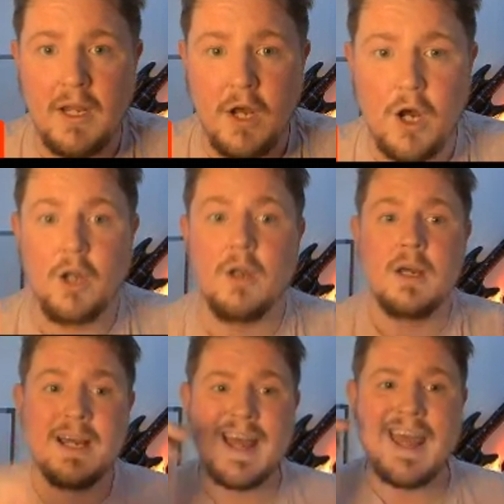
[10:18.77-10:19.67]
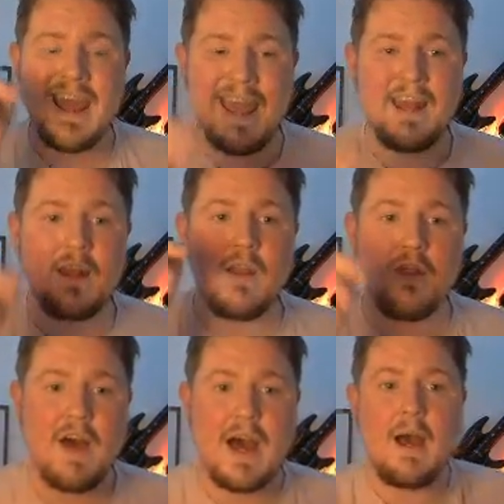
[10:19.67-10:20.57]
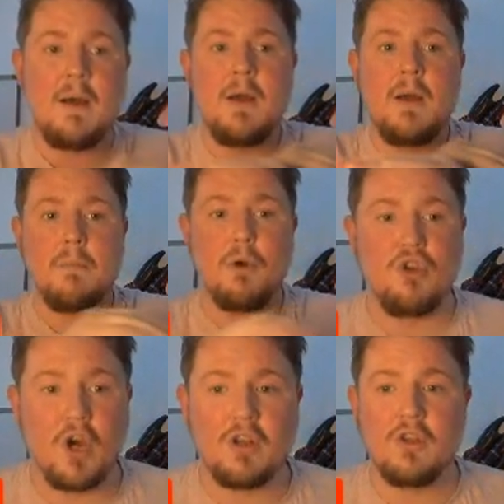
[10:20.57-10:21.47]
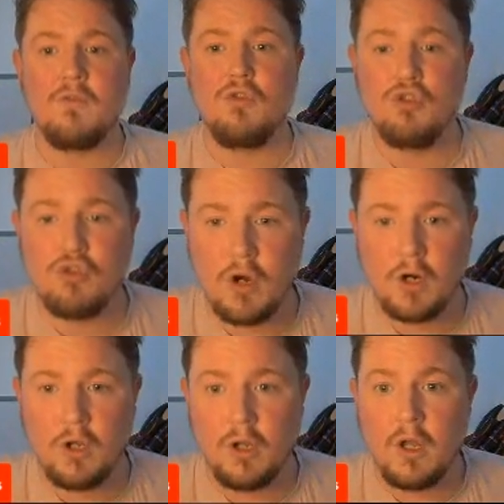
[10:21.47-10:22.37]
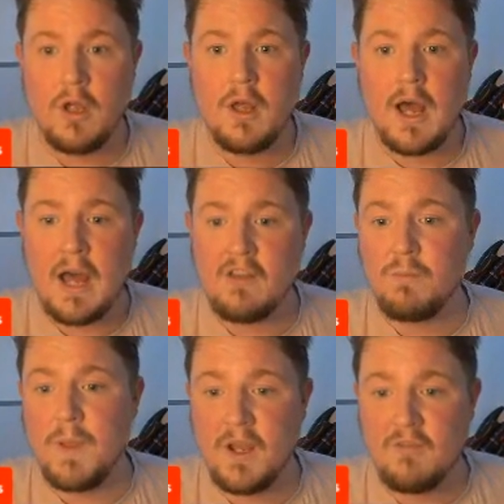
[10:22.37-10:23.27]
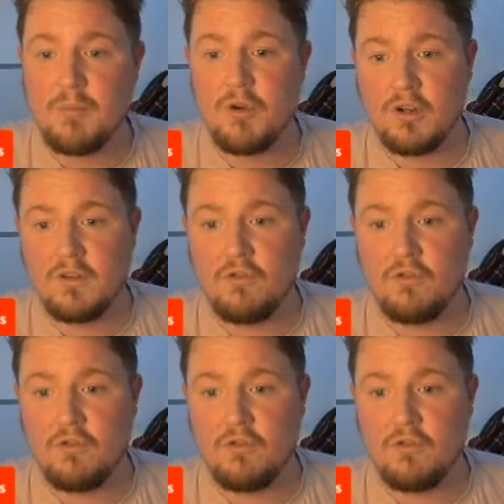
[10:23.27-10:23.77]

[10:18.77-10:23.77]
now in that productive struggle. And speaking of productive